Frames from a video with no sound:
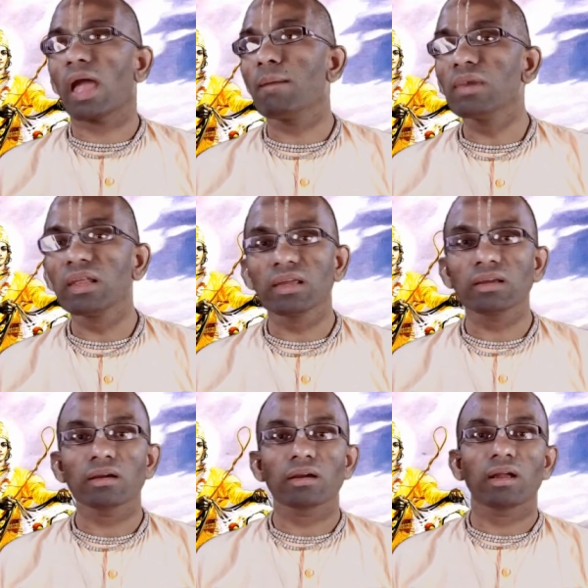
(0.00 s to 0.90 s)

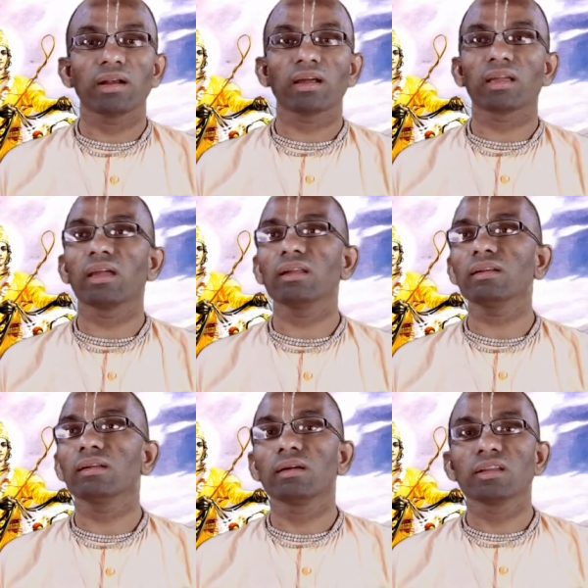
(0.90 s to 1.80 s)
Gambling, it
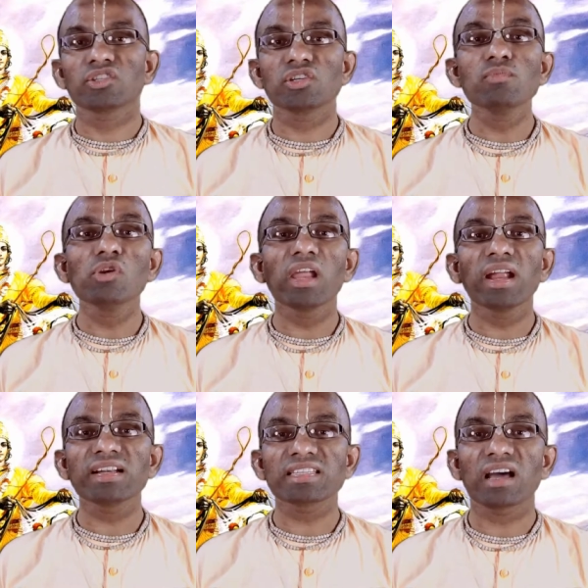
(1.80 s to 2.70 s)
again
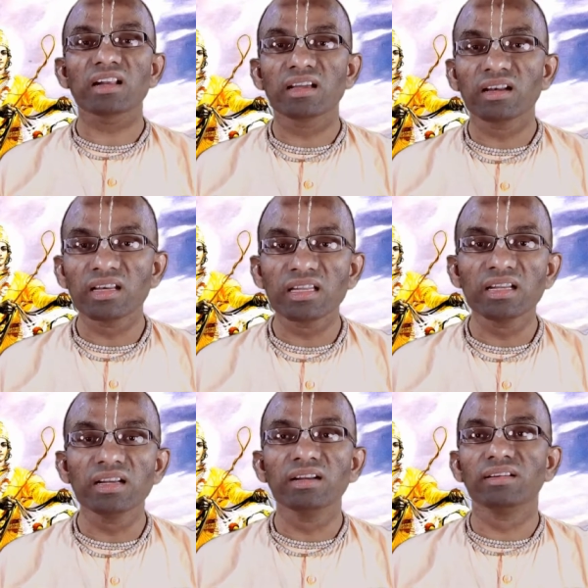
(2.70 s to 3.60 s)
stimulates our
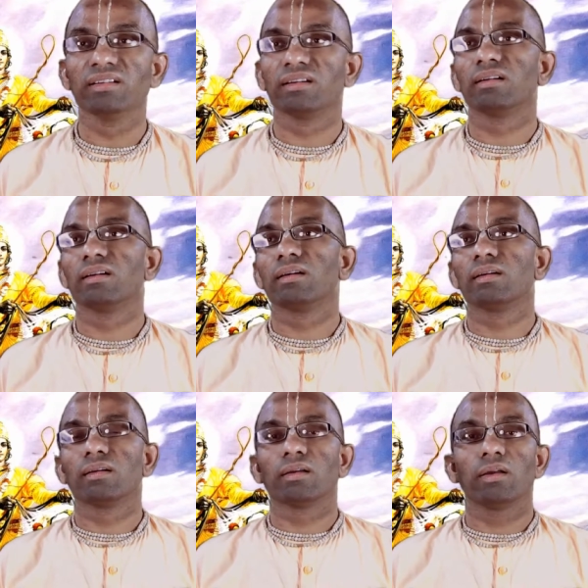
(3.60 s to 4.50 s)
greed.
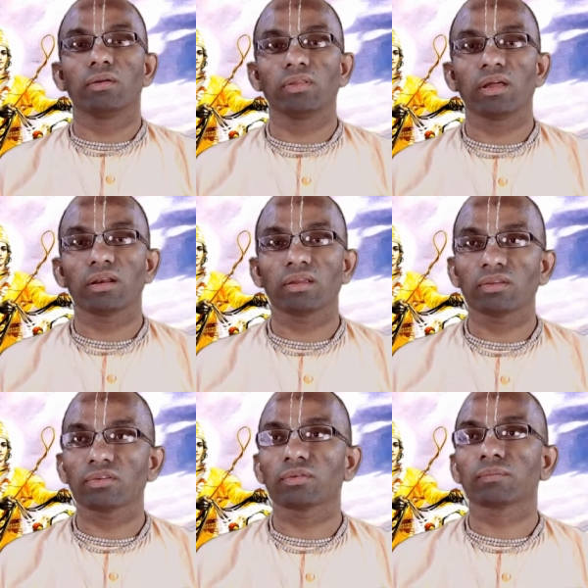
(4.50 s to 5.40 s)
You know, there
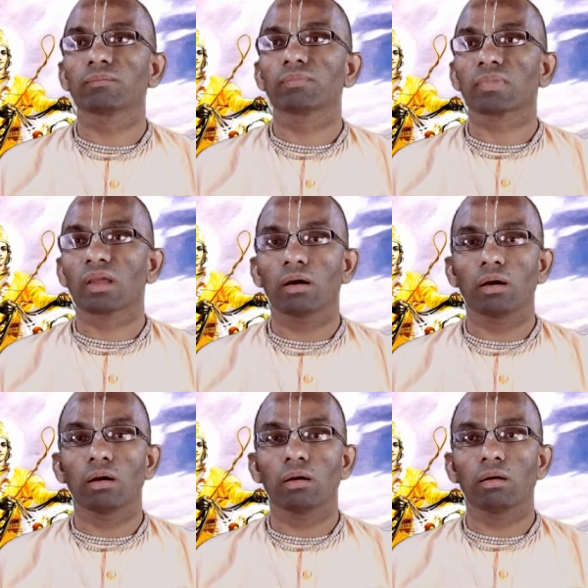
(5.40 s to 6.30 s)
is
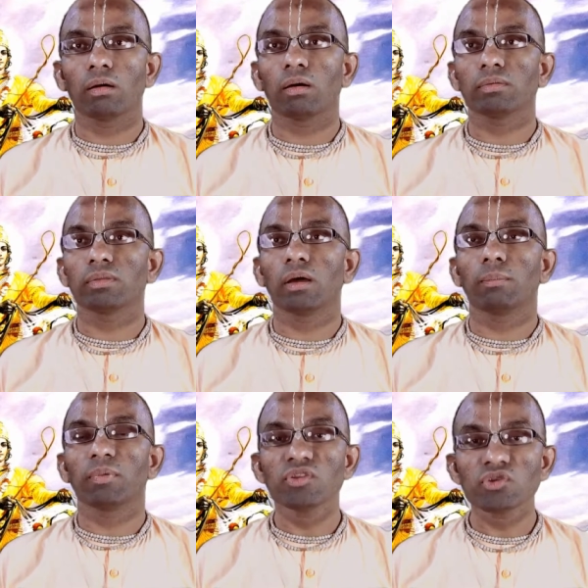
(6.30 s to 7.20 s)
uh,
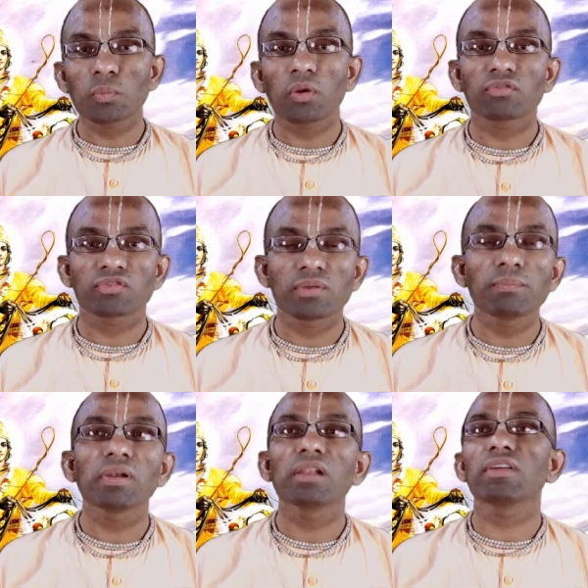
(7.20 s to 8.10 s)
the principle of
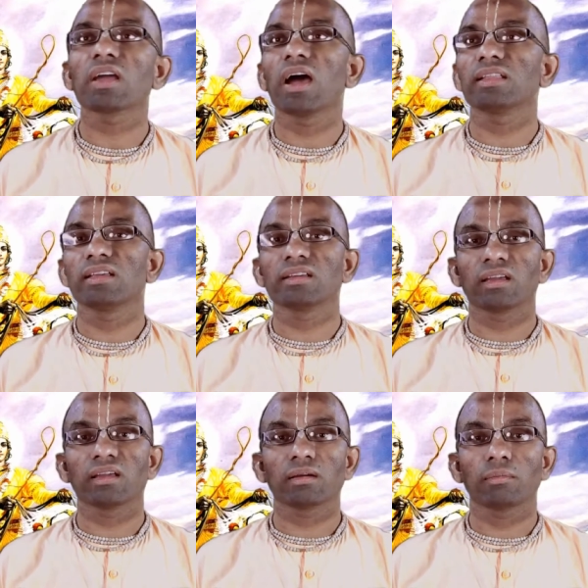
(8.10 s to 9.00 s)
simple living, high
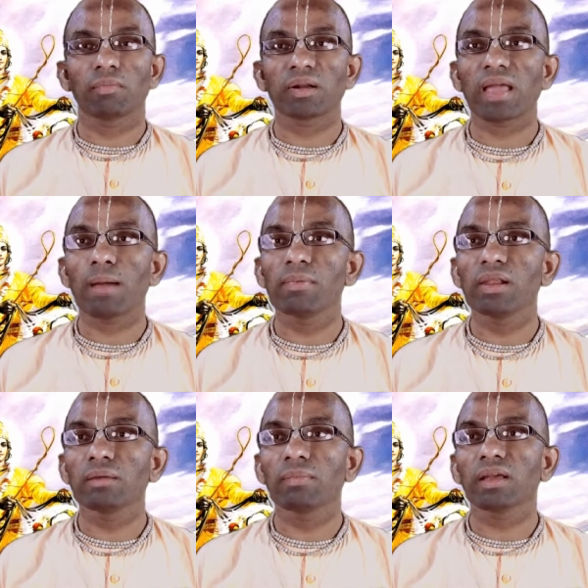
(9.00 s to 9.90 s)
thinking, but
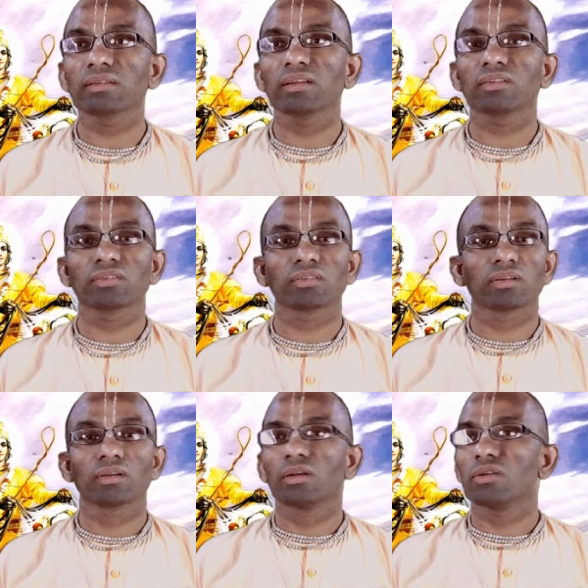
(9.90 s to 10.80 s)
gambling makes us
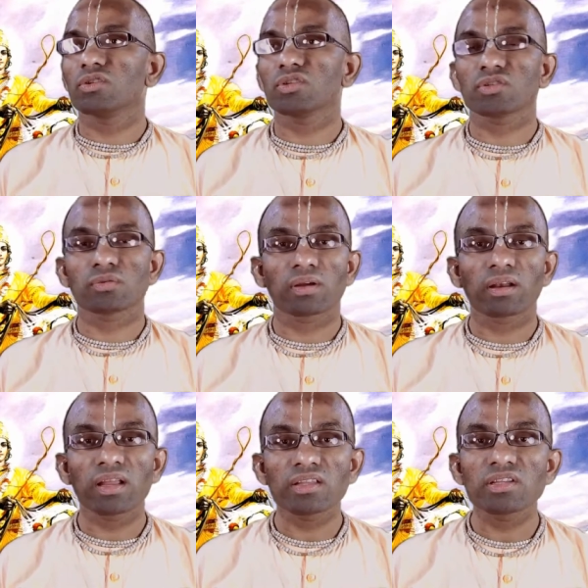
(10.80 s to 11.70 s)
just
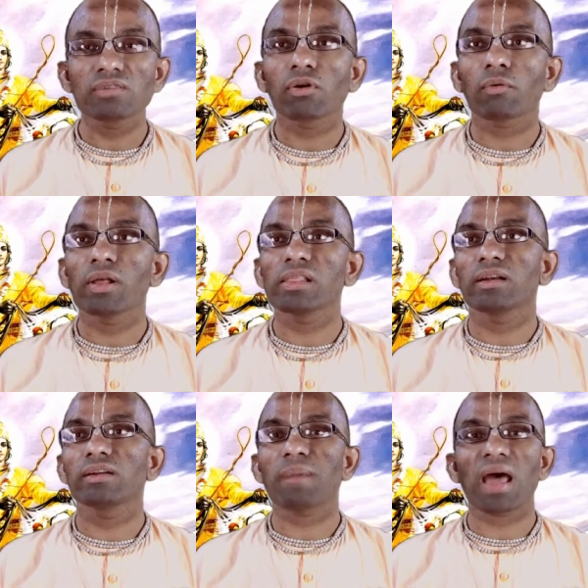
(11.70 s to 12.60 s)
crazy for wealth,
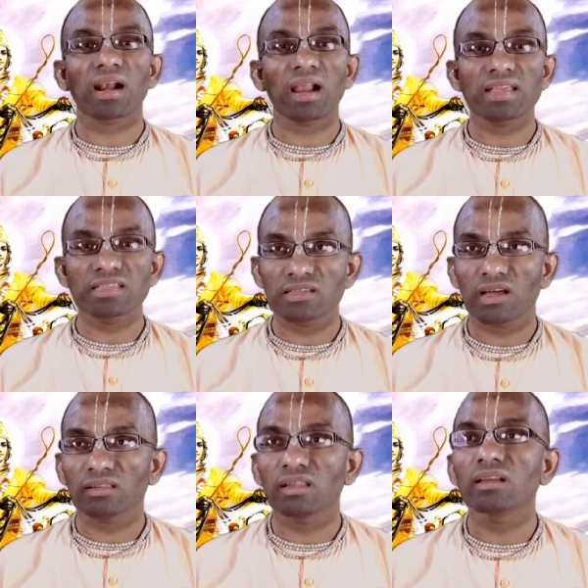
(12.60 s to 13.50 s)
and it paralyzes
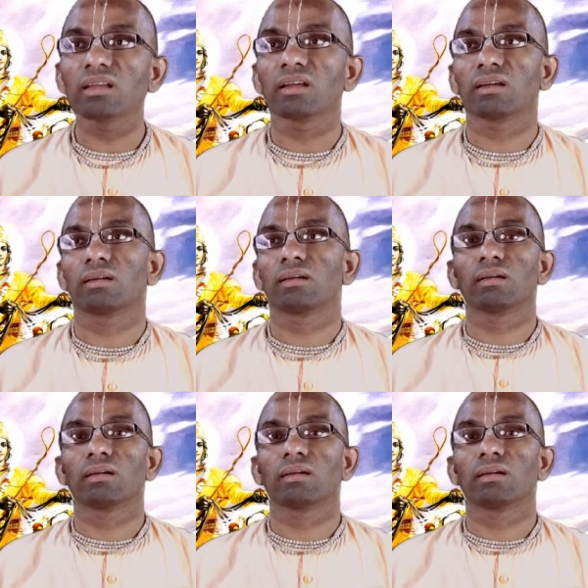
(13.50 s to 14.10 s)
our thinking